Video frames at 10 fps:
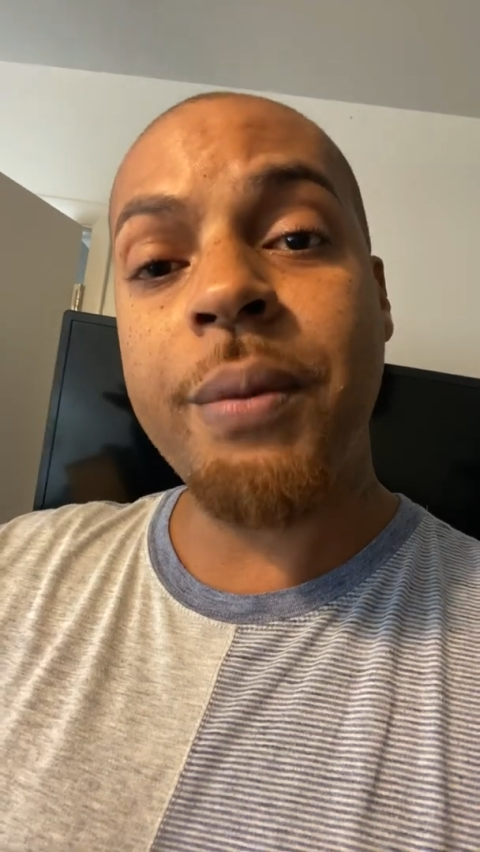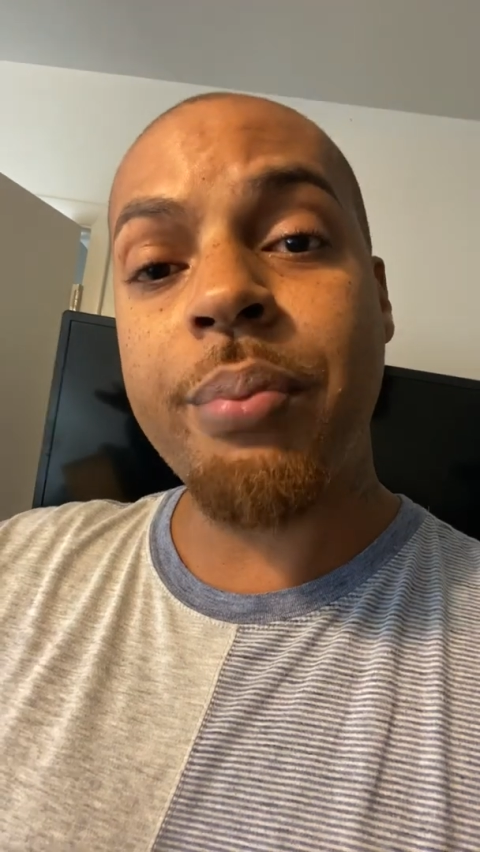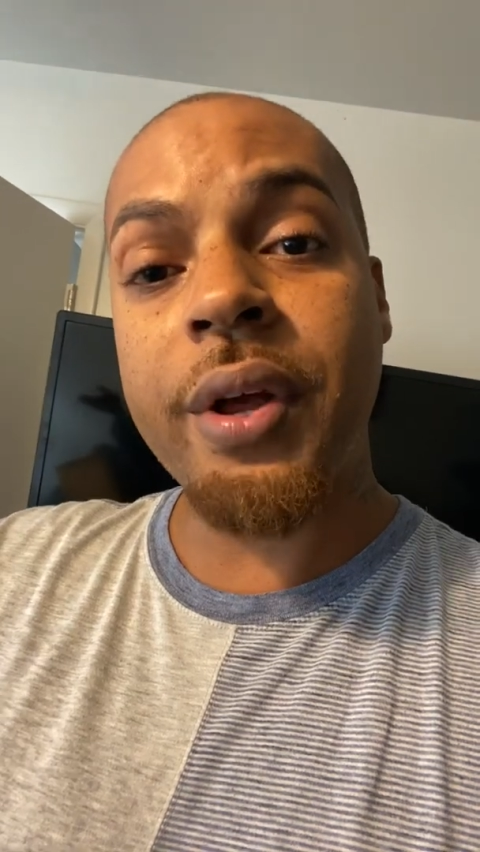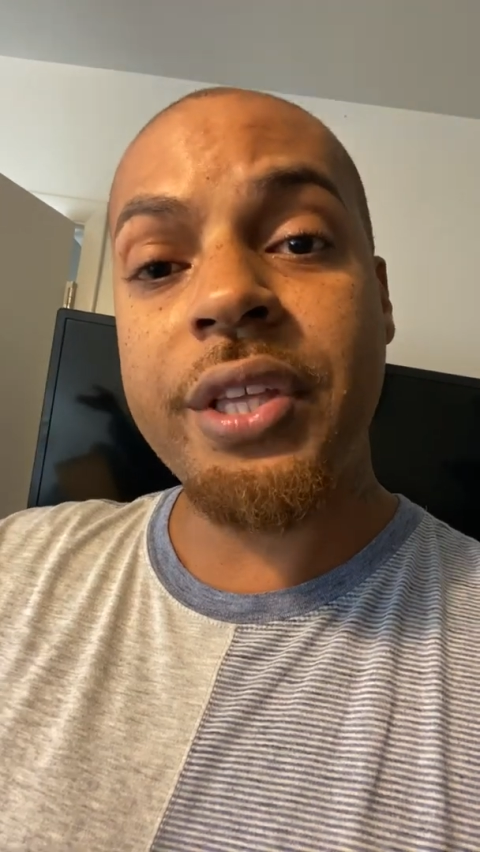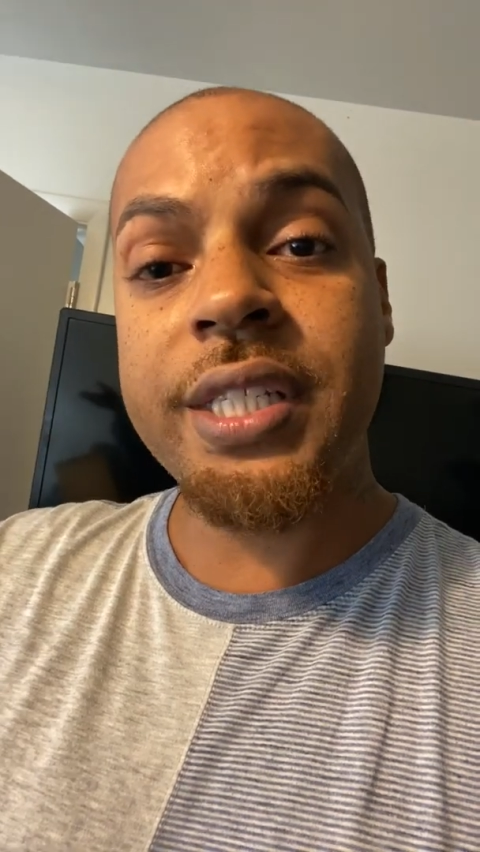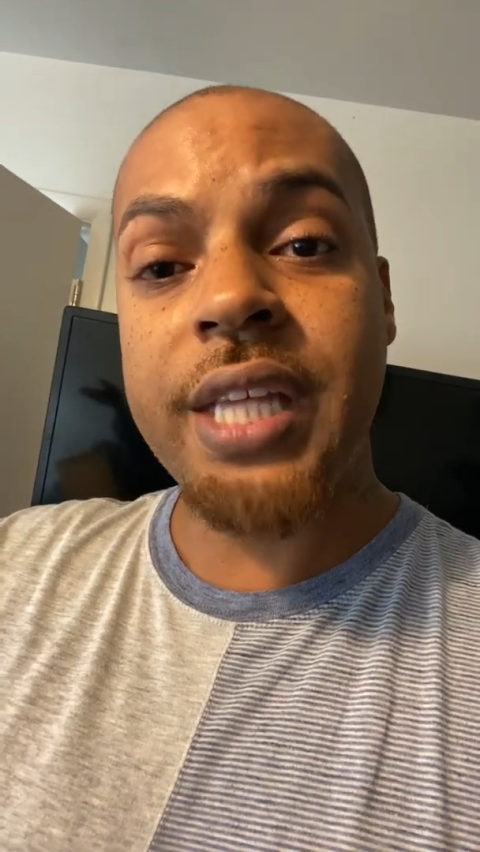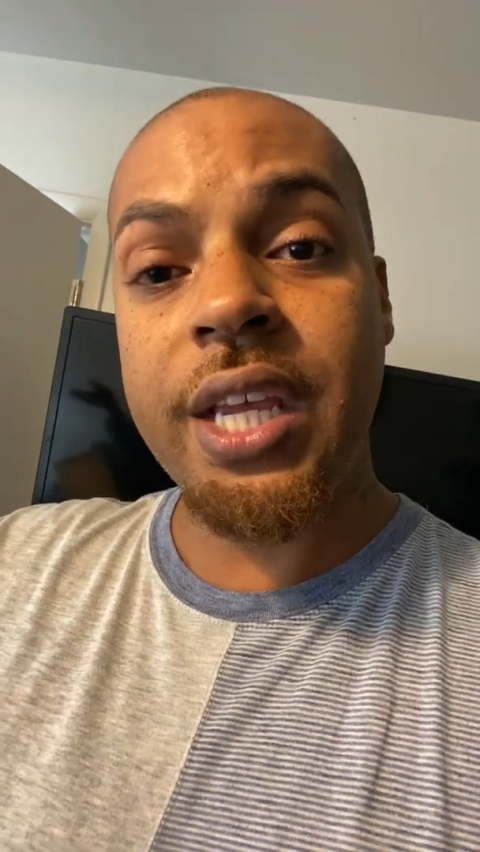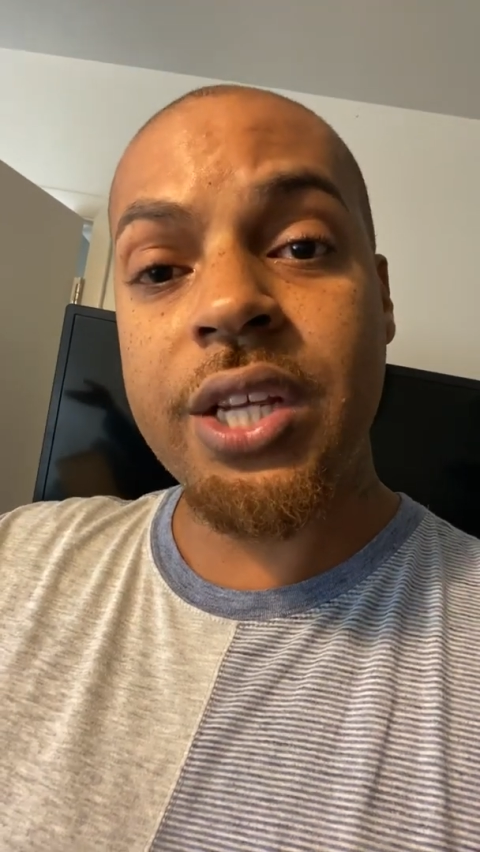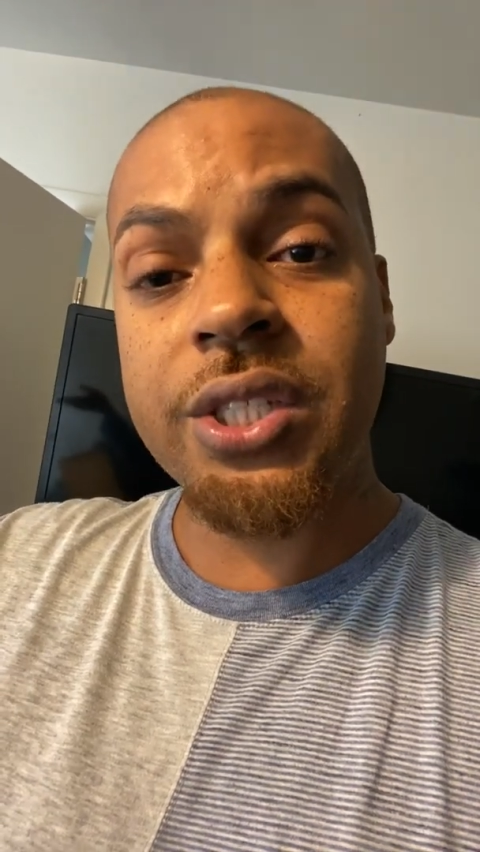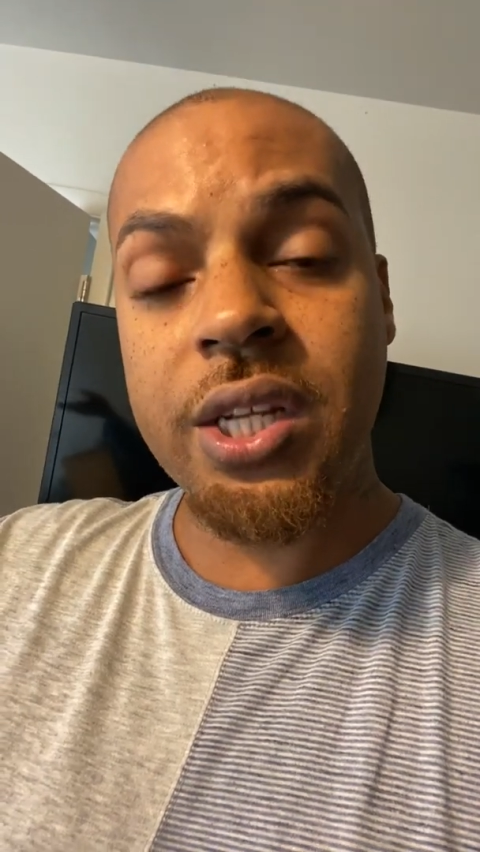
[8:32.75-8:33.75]
brothers and
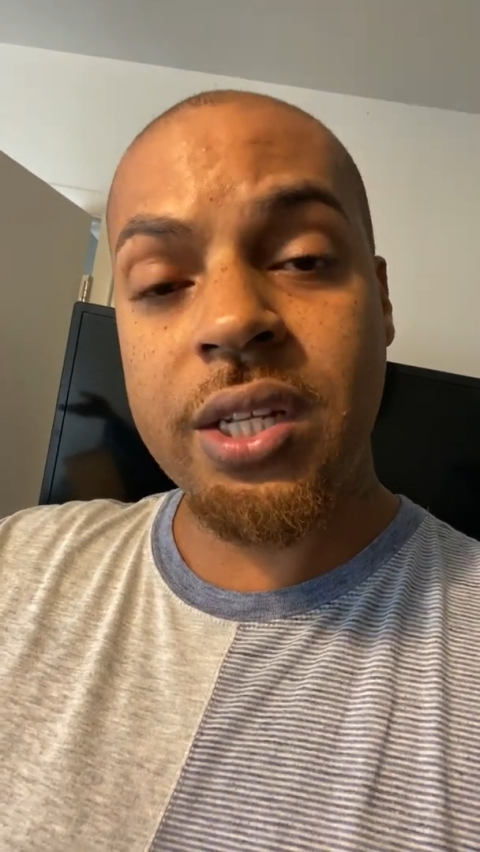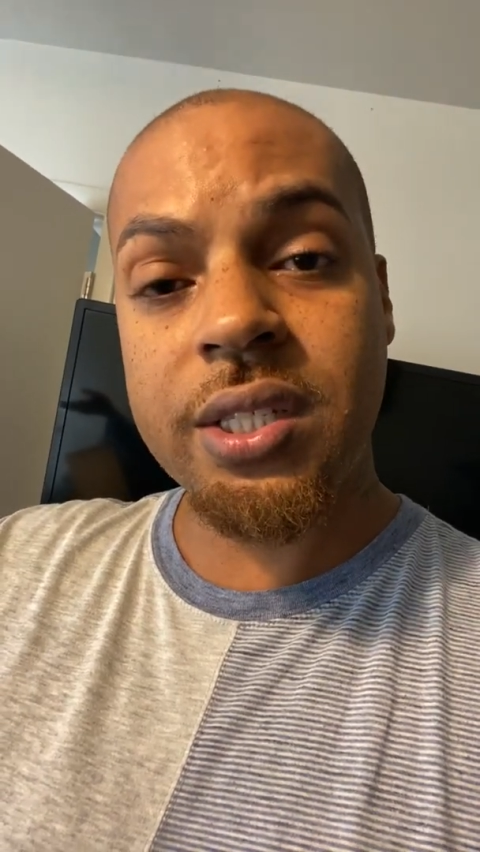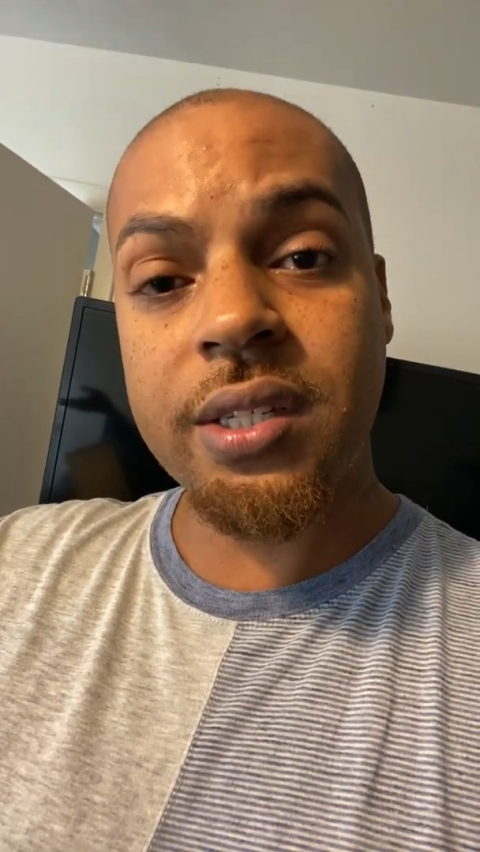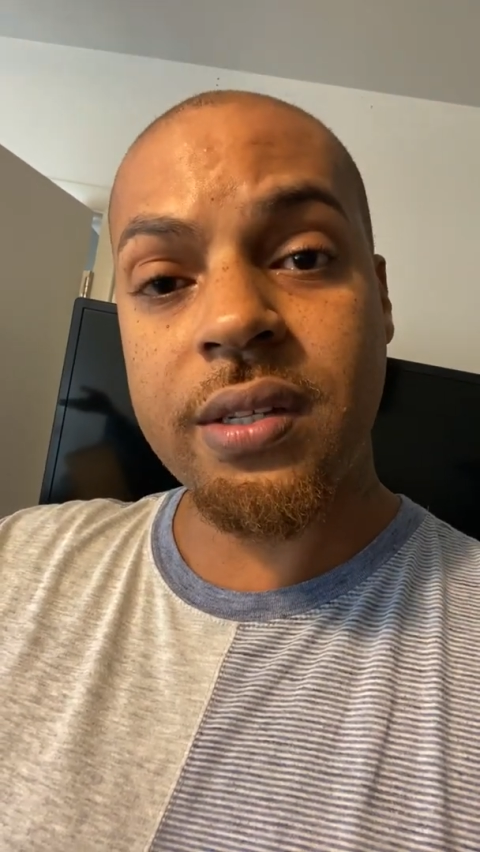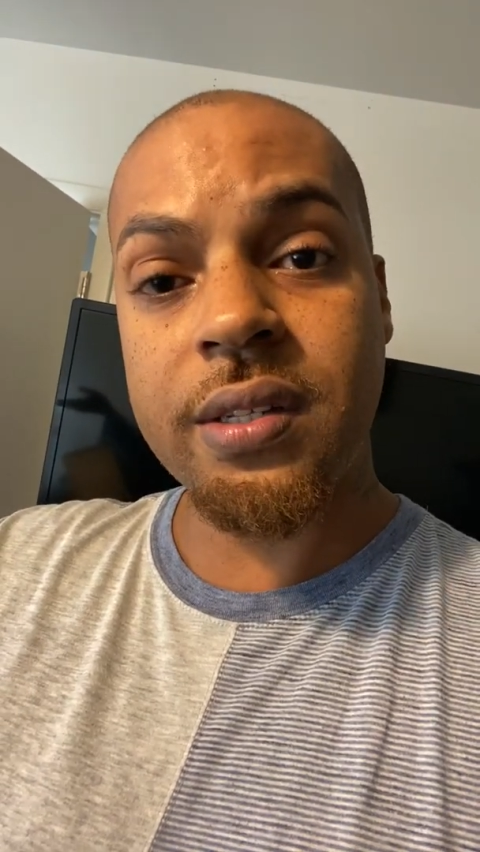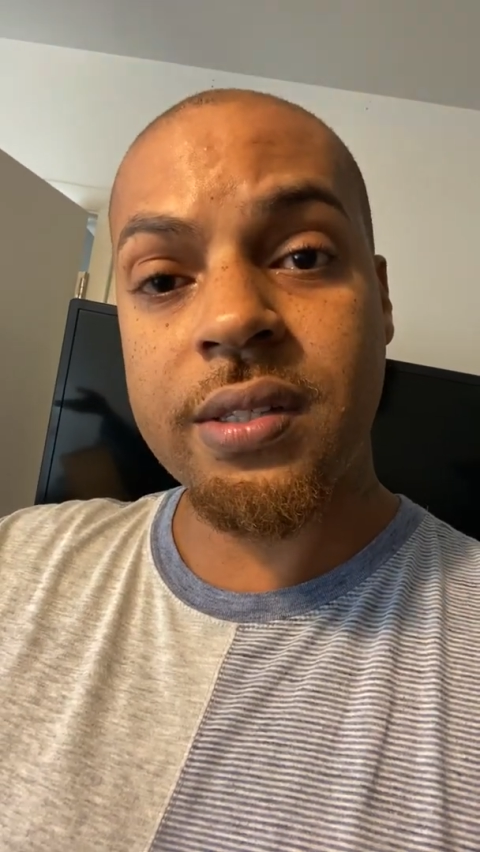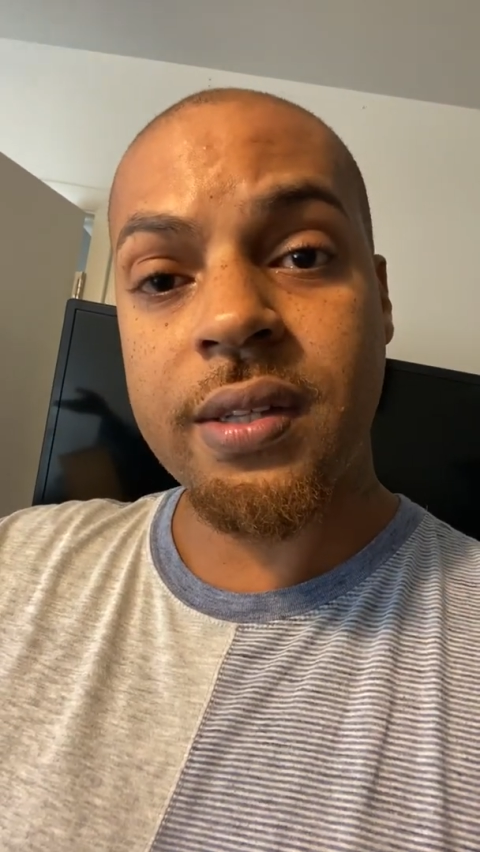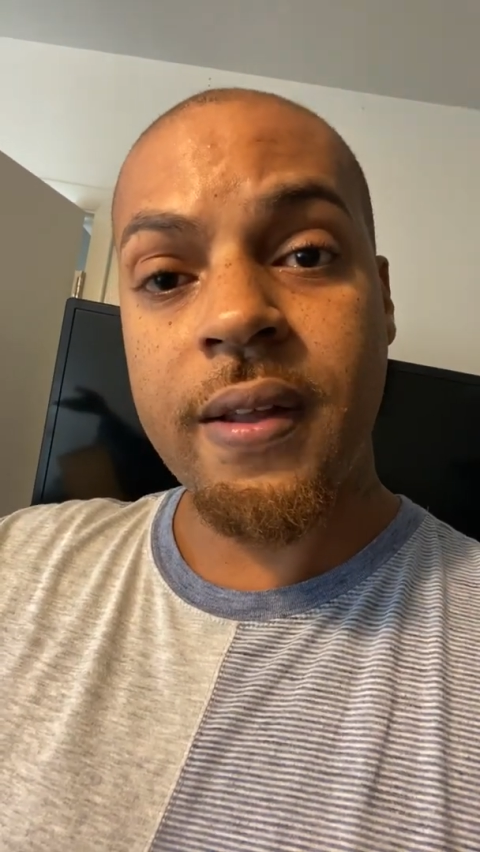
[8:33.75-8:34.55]
your sisters.